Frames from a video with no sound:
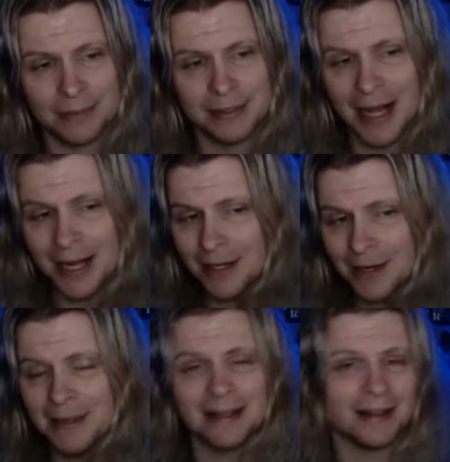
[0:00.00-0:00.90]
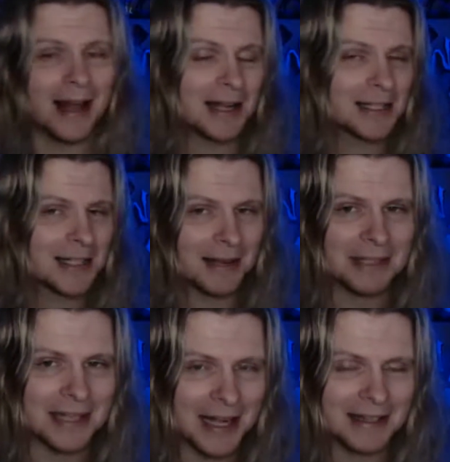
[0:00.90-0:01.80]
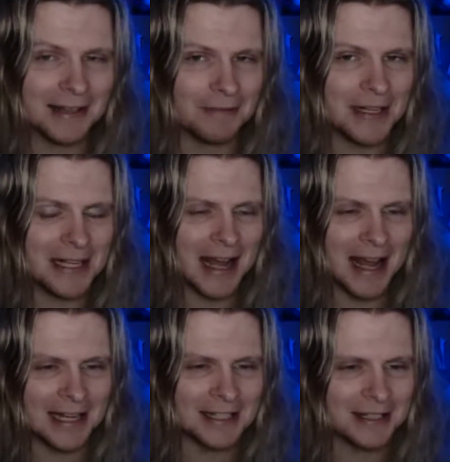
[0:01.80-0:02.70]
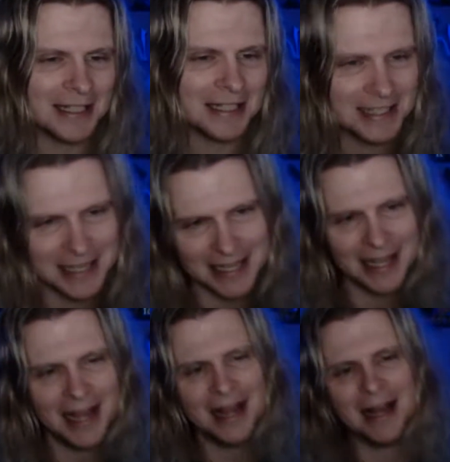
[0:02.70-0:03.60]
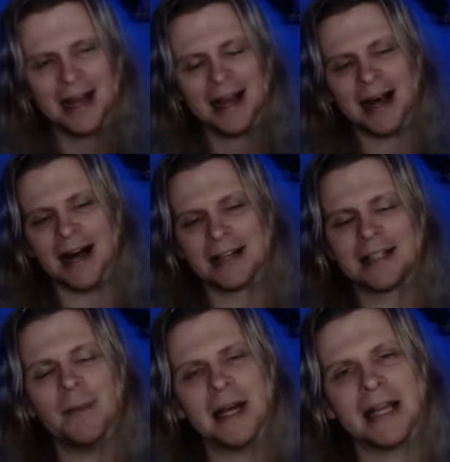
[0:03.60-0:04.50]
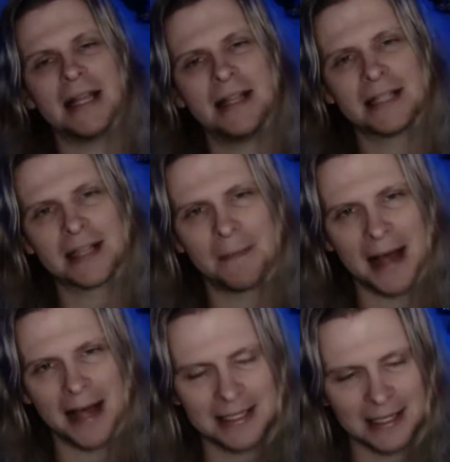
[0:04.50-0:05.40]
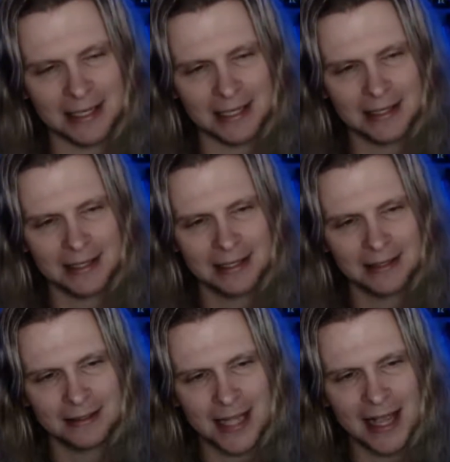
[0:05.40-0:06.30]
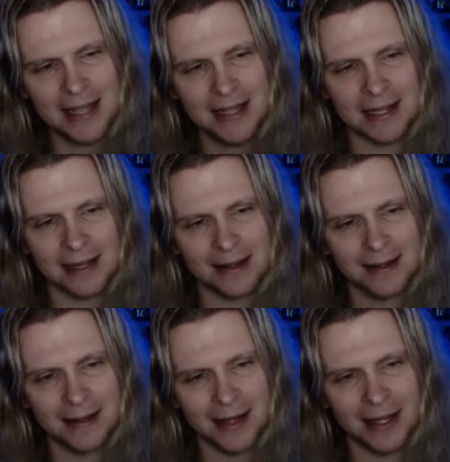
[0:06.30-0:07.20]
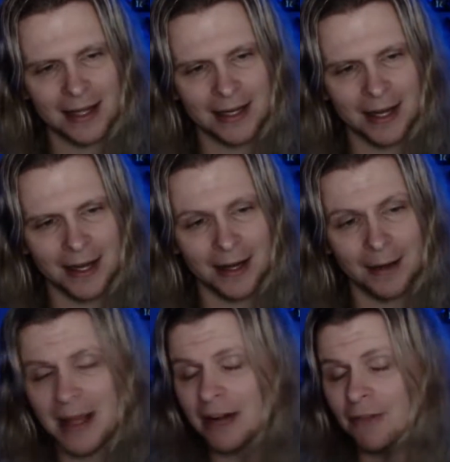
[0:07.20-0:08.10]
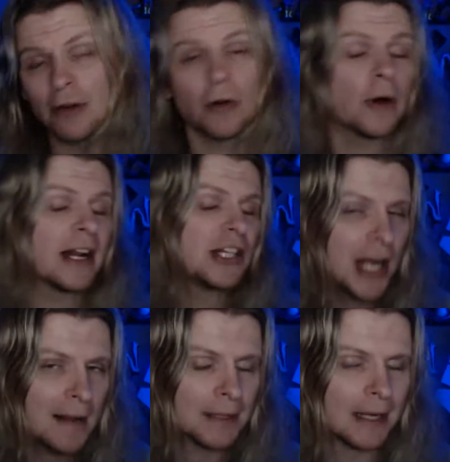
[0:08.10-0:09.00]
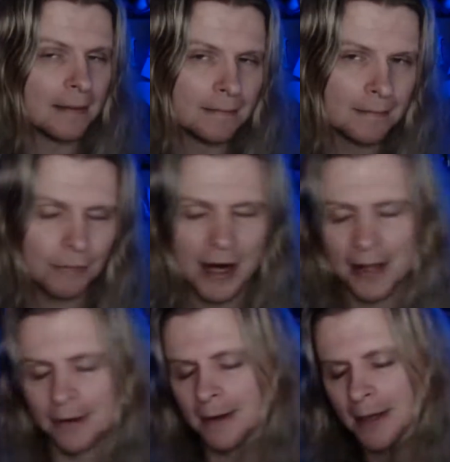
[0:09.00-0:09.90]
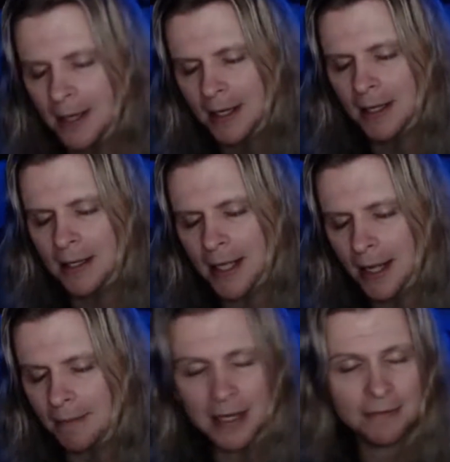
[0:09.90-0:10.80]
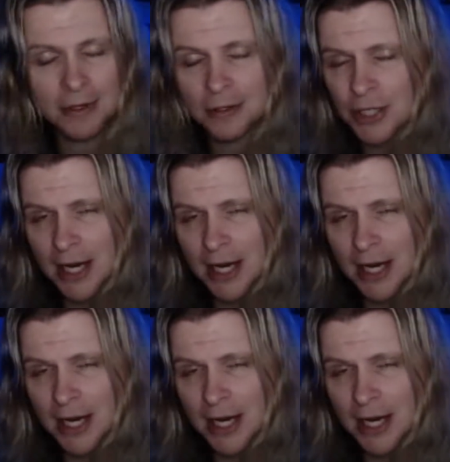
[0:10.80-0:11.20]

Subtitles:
not going to be the last time tonight that we actually see somebody in this capacity taking a main eventer, or a champion, rather. Yeah, main eventer or